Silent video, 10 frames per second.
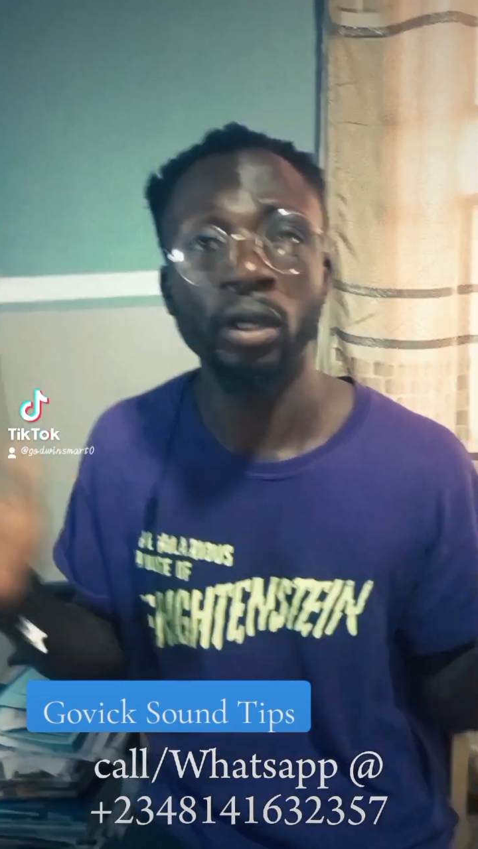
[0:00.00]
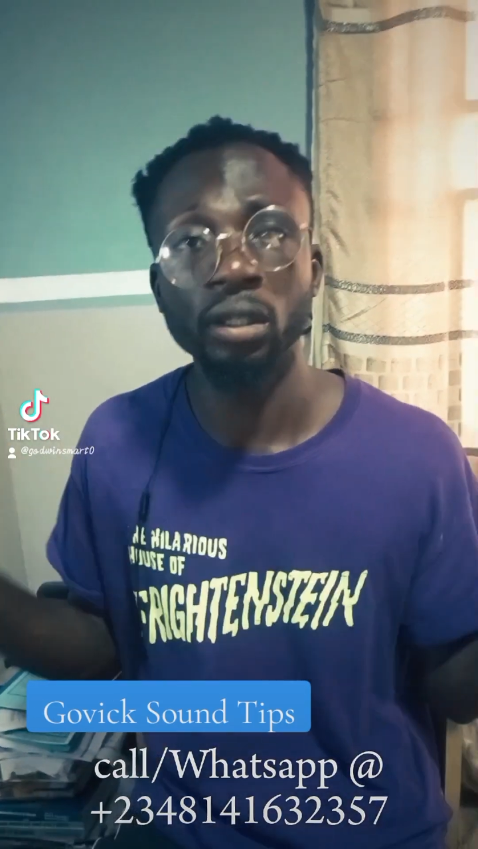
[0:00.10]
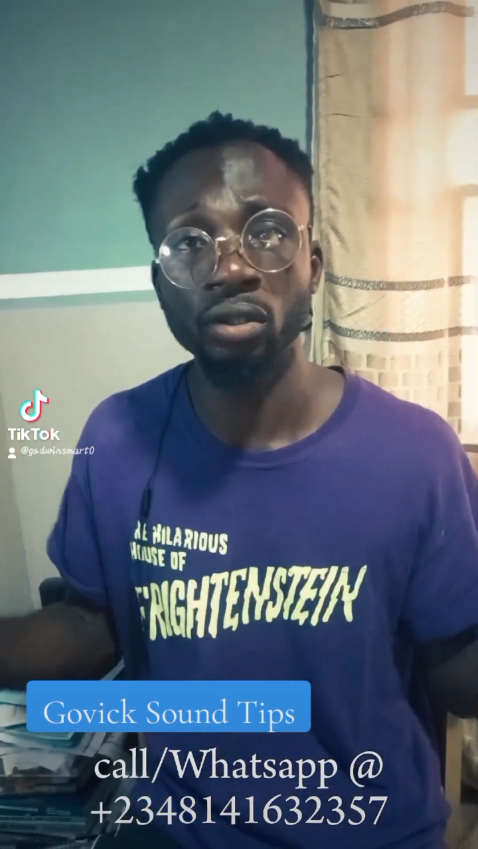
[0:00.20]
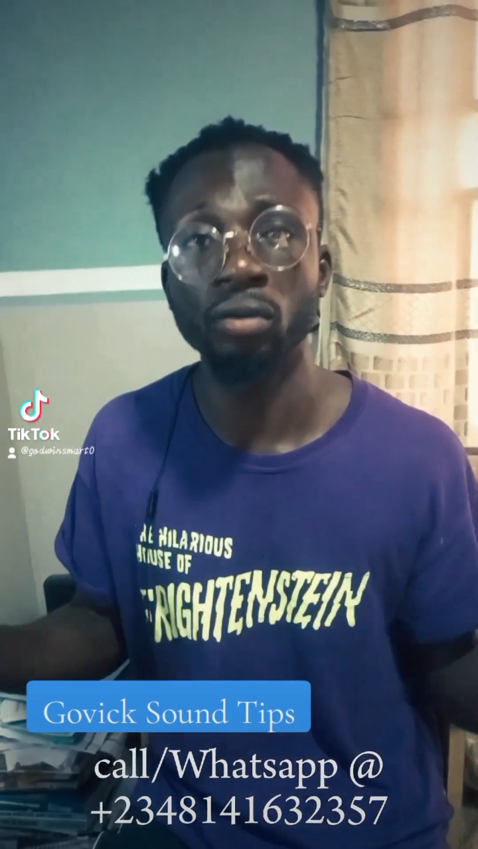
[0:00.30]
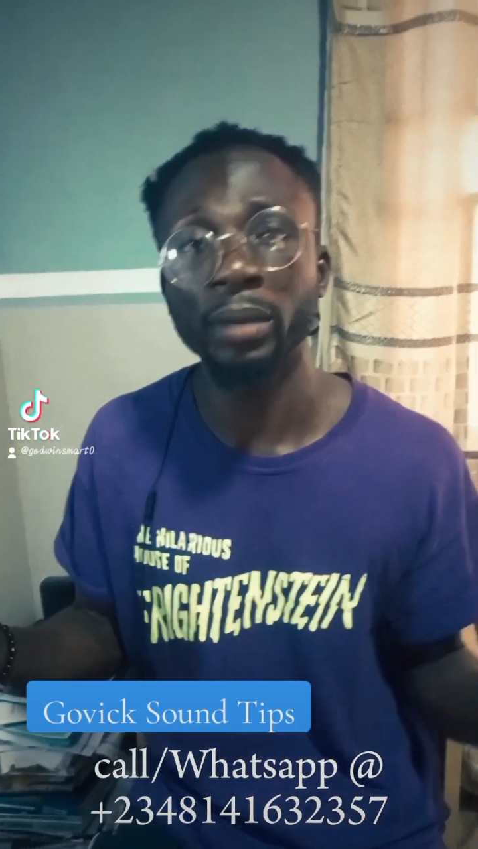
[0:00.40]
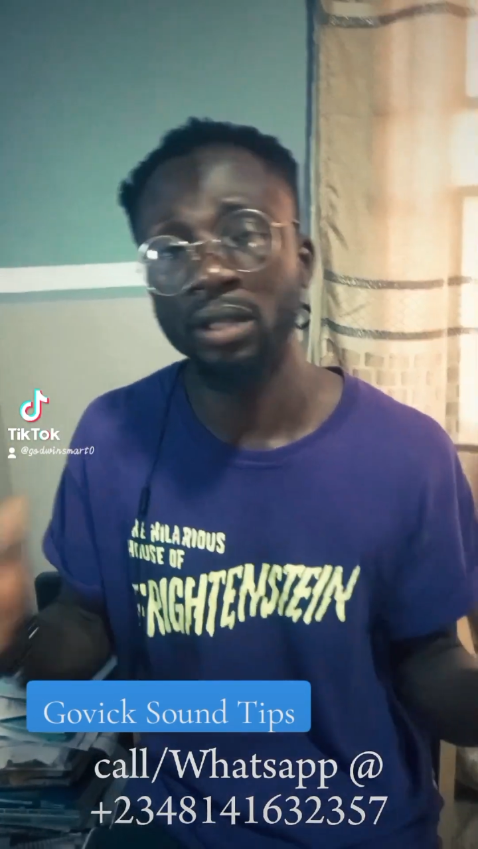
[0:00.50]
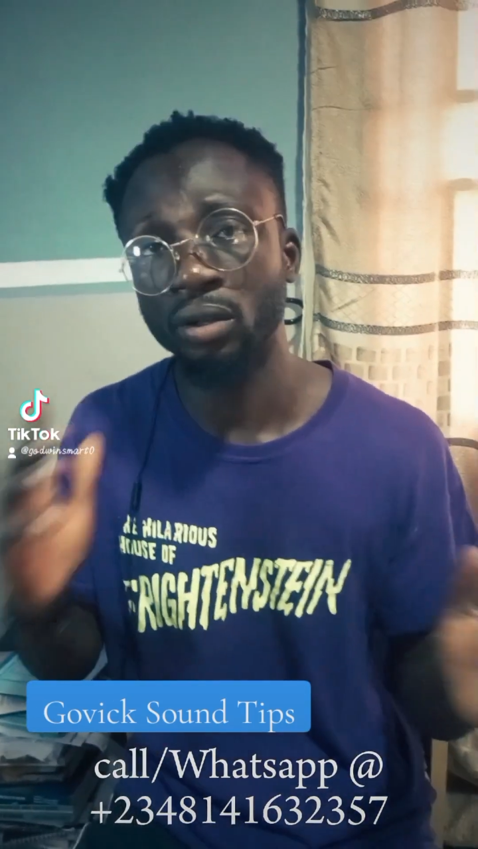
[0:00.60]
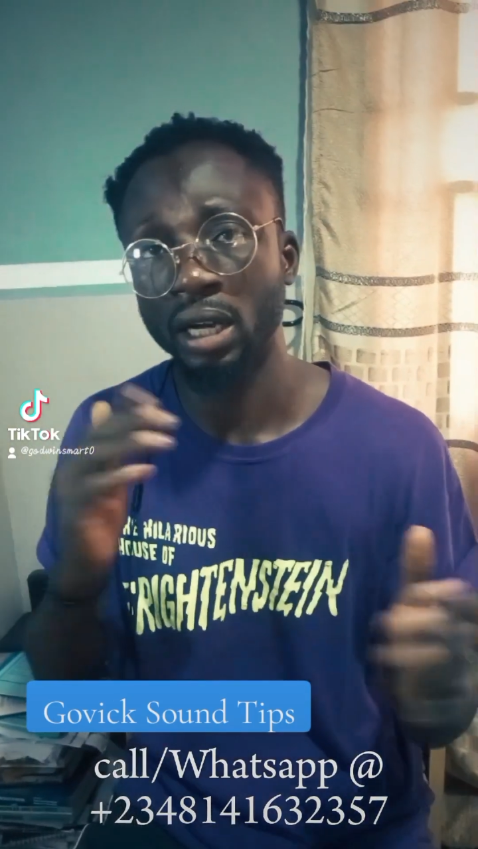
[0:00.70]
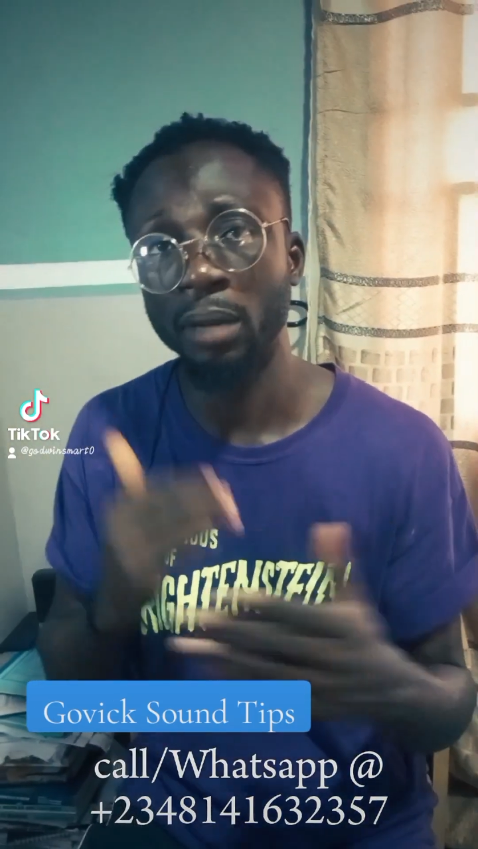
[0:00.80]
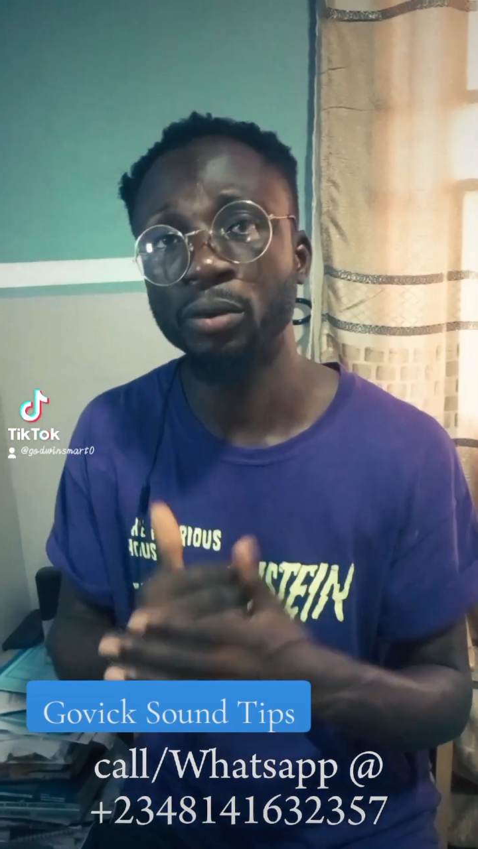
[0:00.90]
instrument to
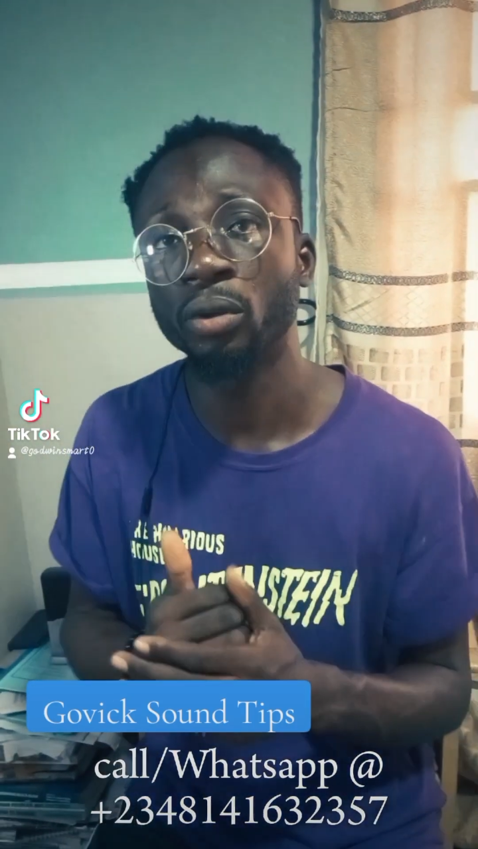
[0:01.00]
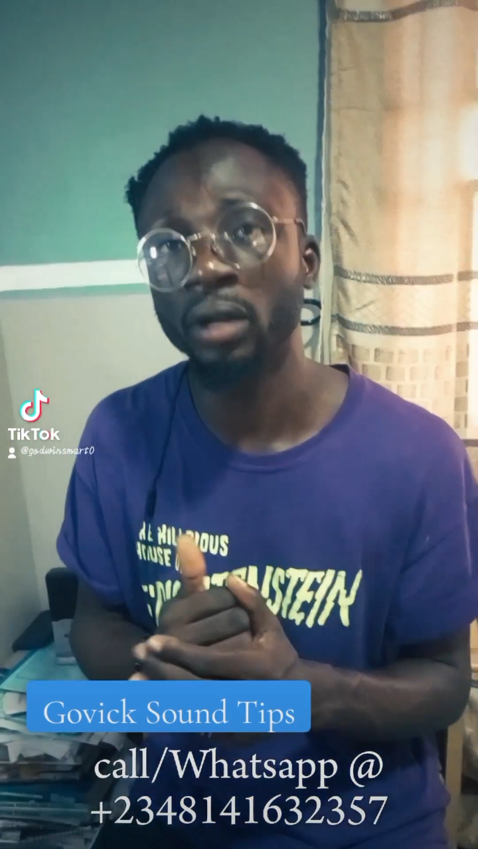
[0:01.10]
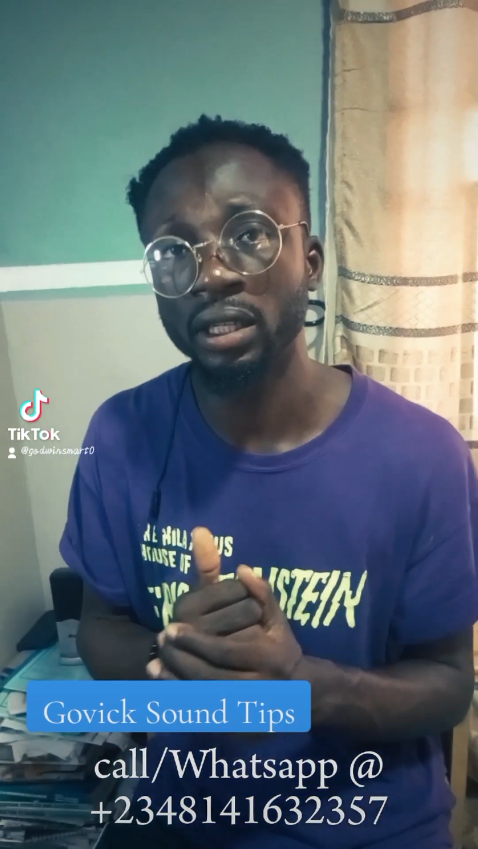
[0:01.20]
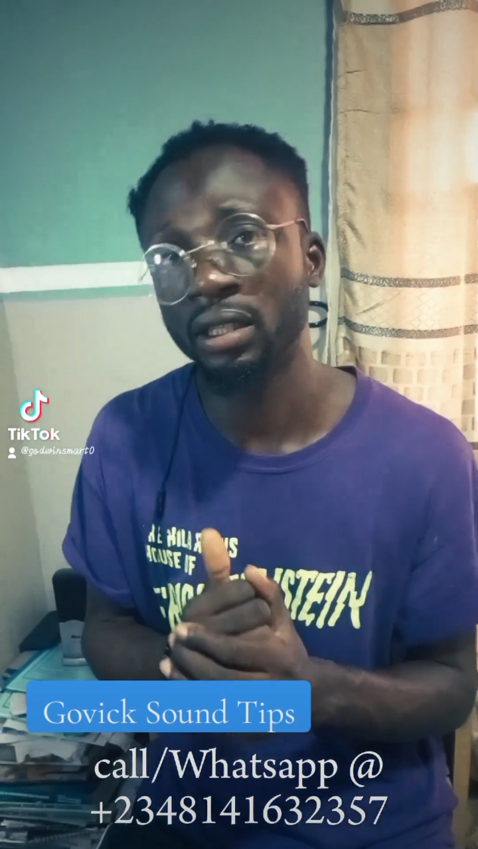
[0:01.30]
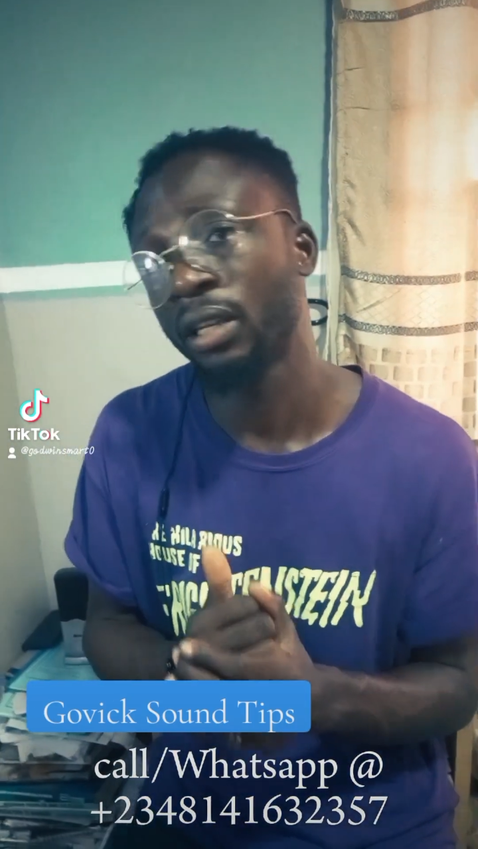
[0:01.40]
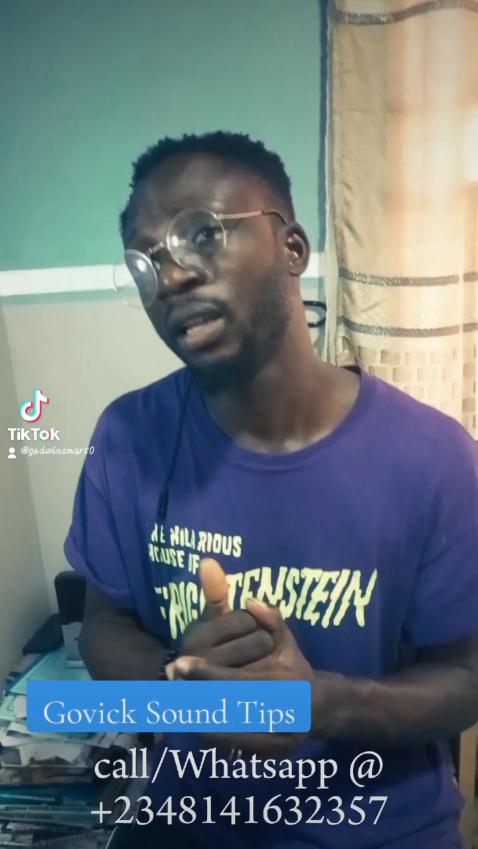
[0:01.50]
capture it,